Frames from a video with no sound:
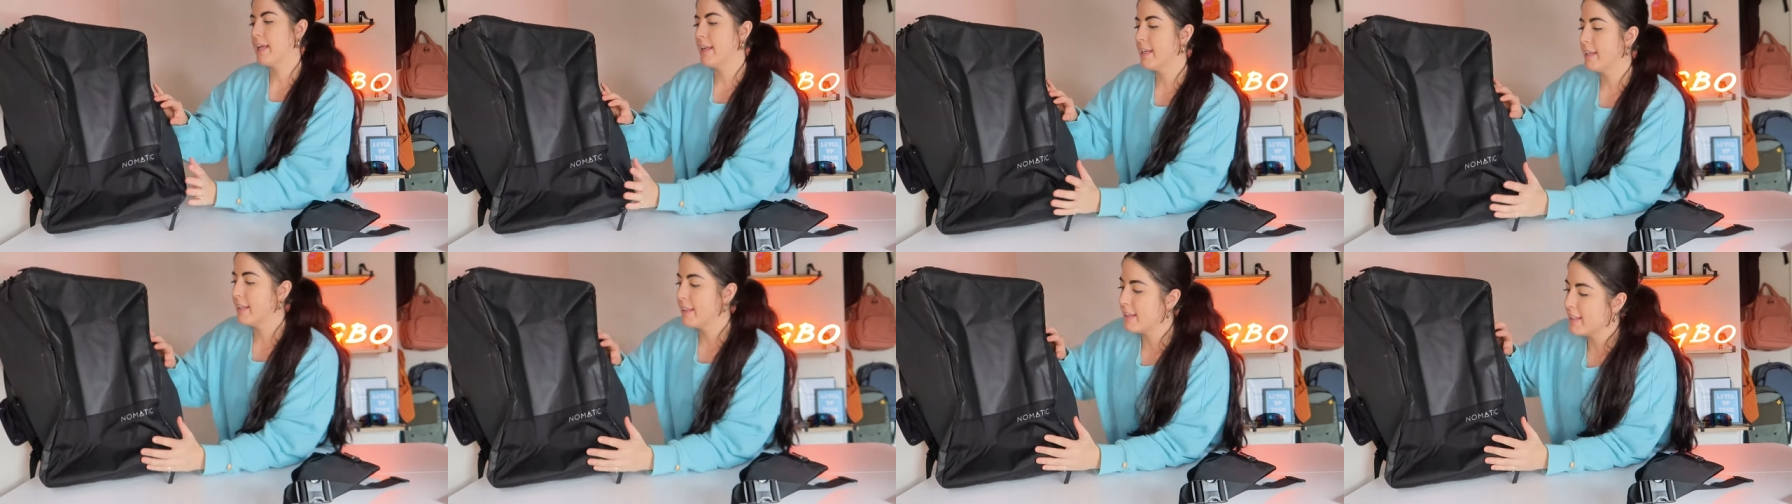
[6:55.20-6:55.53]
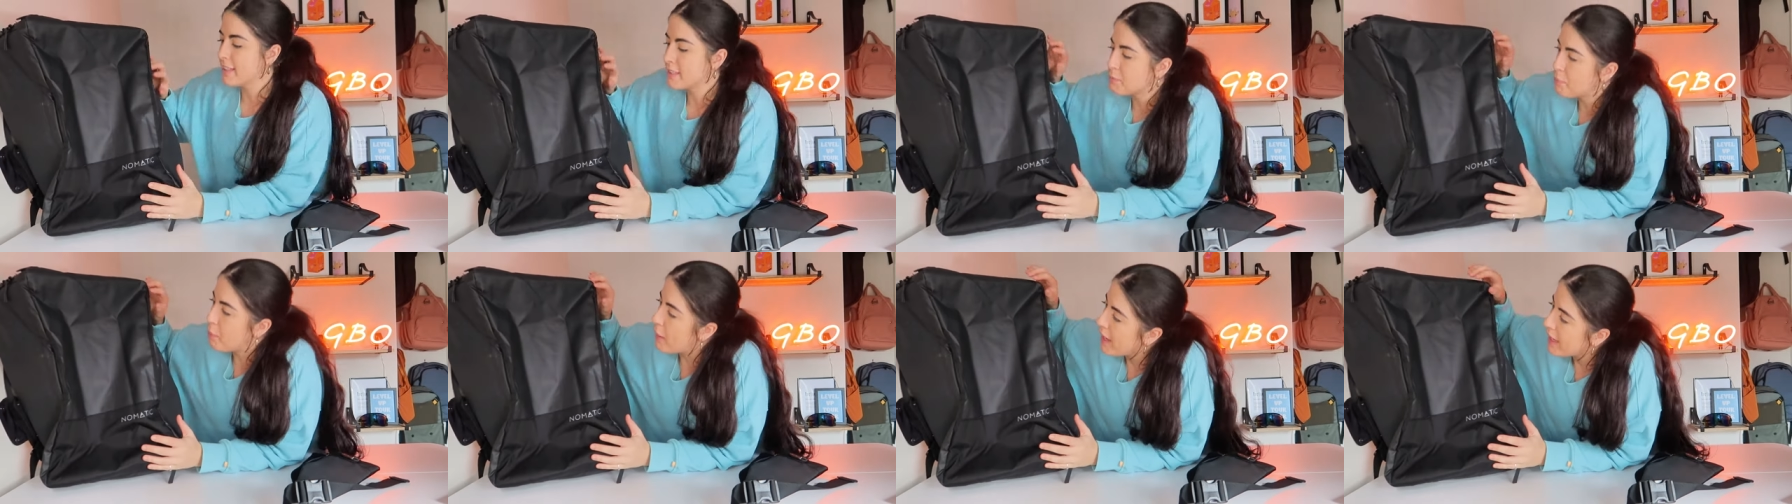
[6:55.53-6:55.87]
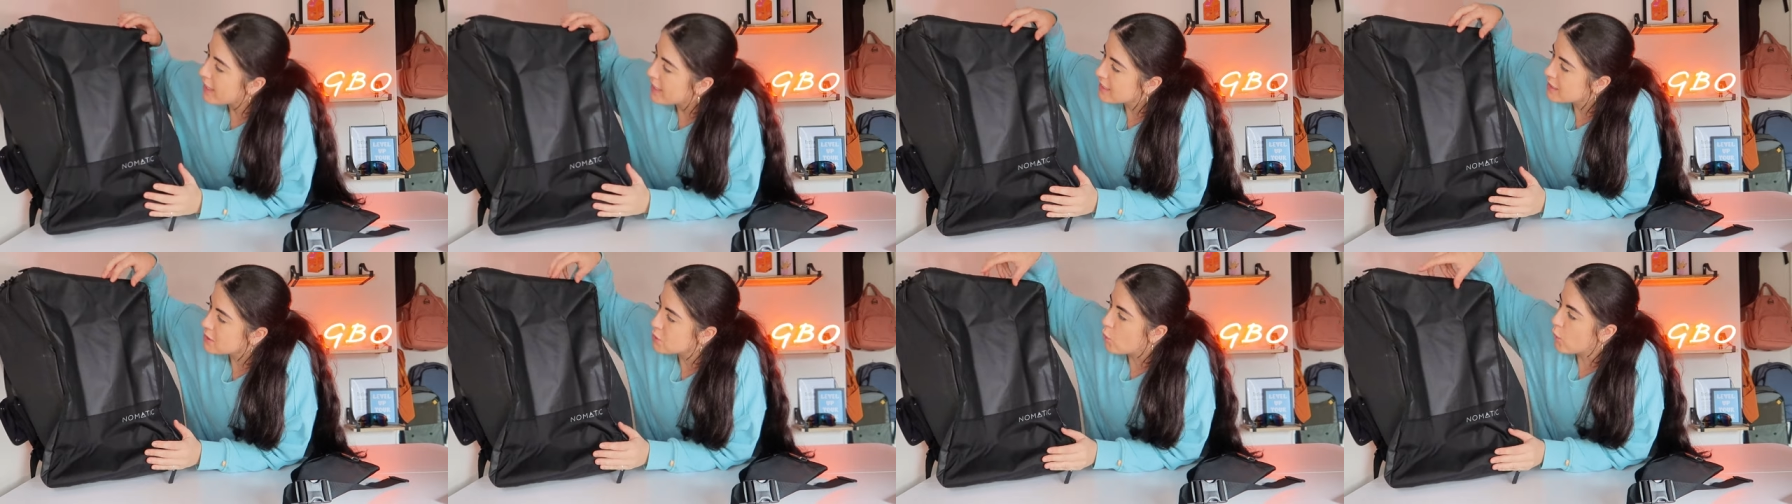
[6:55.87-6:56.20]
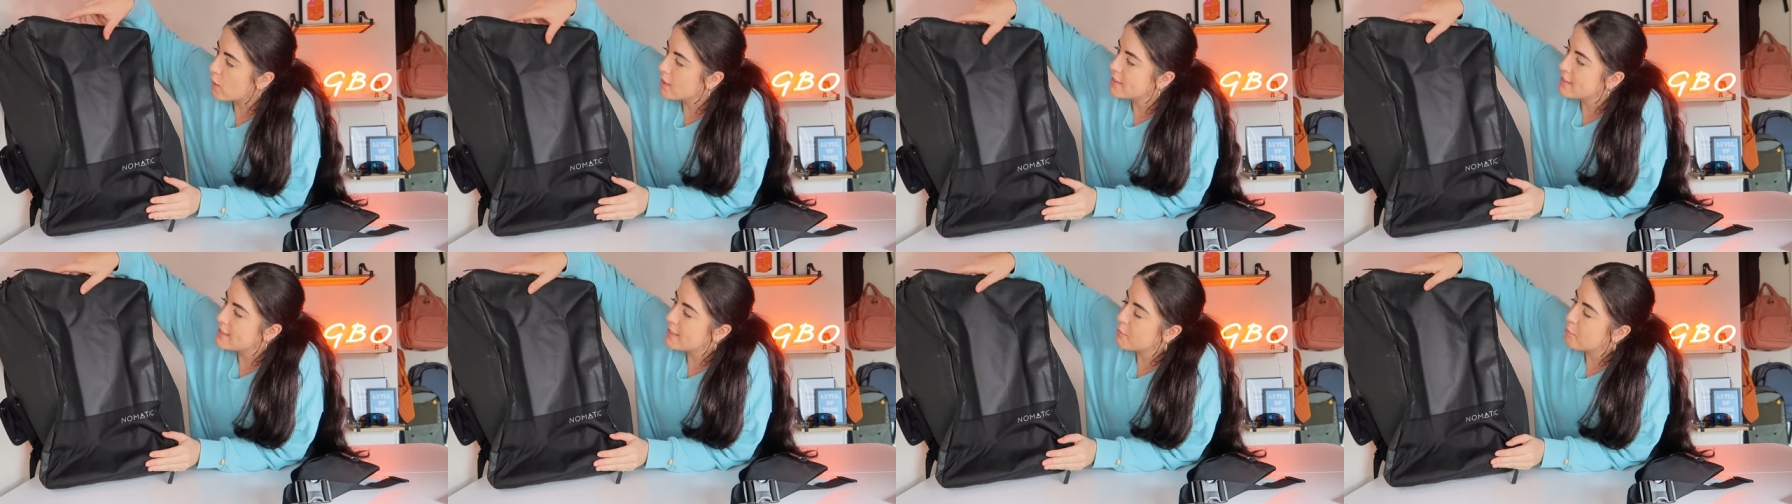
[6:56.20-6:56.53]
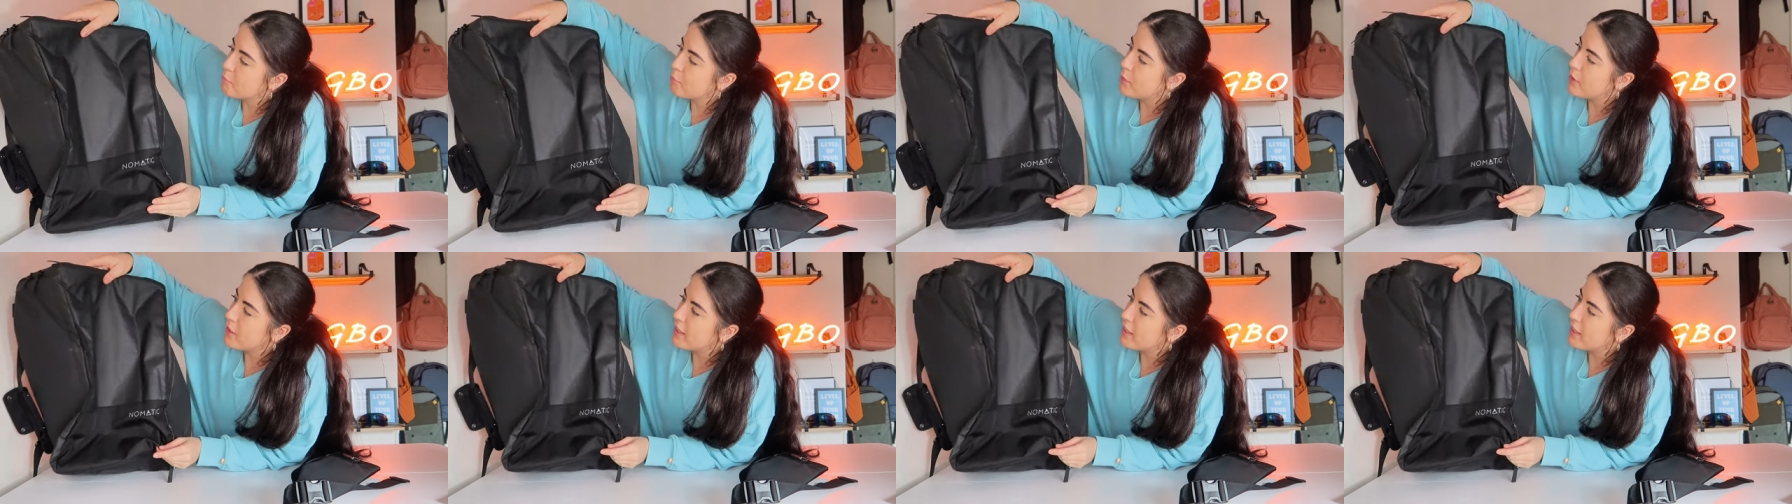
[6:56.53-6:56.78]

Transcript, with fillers: Cleaning this bag is quite simple.